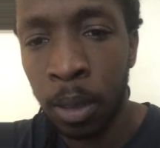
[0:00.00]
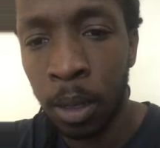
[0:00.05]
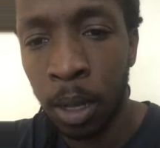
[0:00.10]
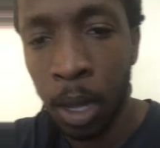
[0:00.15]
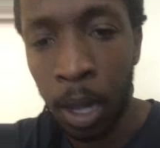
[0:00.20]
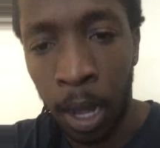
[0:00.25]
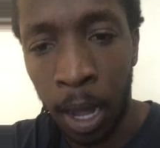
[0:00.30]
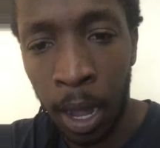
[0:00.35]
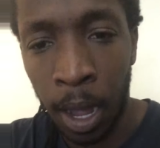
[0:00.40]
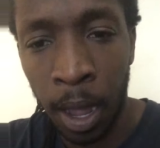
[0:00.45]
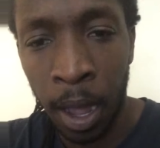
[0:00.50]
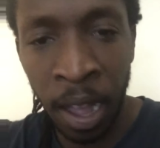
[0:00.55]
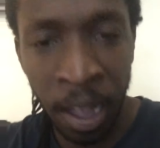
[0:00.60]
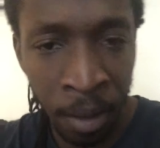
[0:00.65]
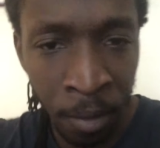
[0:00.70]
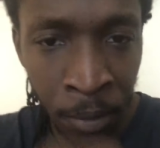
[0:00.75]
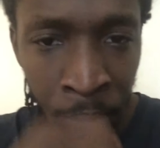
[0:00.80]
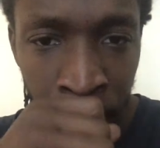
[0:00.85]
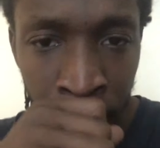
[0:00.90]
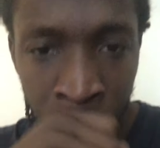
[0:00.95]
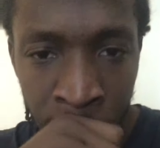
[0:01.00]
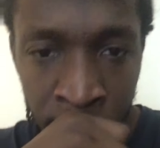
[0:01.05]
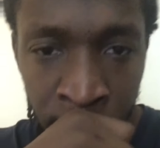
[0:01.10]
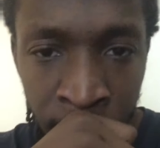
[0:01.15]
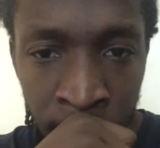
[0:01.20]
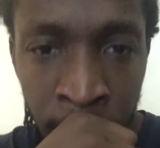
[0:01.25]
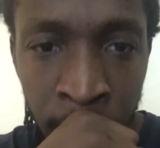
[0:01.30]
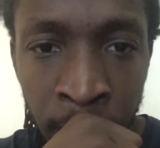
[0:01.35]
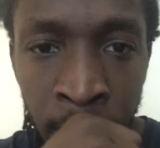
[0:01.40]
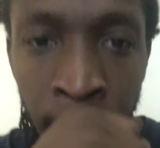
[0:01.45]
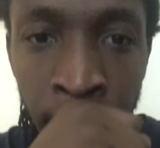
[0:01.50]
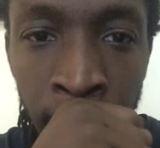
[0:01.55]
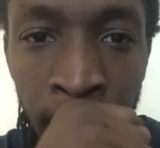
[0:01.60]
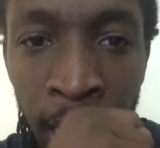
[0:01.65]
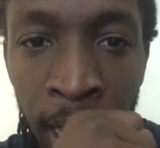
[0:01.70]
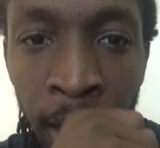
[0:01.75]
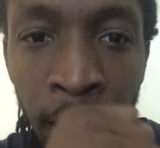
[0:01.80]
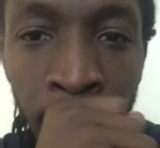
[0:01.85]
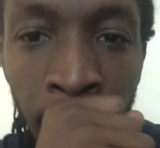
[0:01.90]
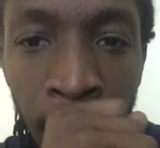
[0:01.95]
I've been
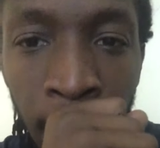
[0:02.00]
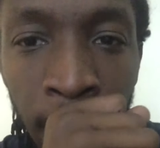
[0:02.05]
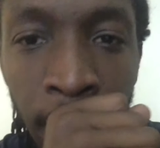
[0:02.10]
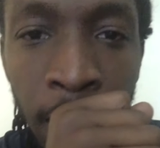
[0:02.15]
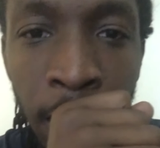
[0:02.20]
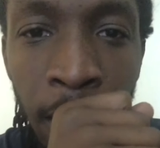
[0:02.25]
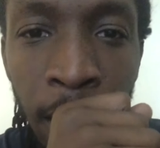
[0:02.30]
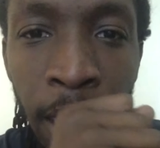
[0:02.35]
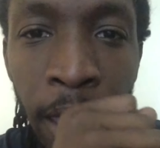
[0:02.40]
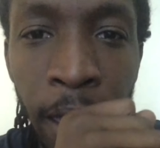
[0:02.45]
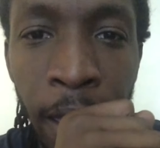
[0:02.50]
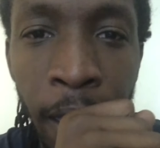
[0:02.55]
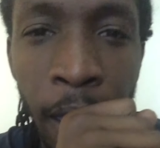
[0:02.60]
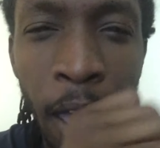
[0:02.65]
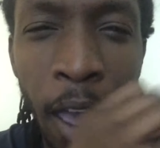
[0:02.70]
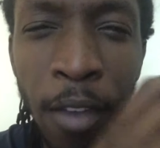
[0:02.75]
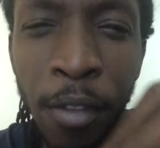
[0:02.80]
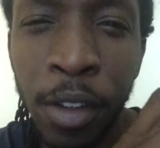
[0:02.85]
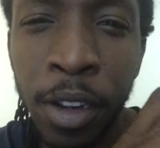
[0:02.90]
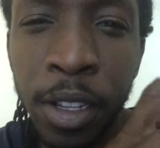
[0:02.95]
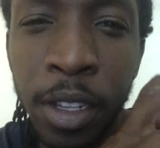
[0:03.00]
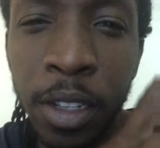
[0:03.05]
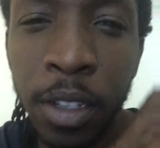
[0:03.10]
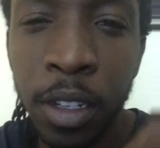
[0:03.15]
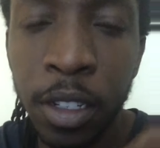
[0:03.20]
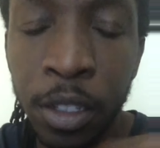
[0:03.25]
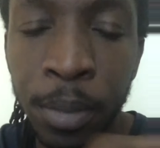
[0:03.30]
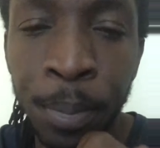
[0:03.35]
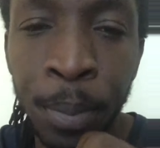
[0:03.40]
having to dispute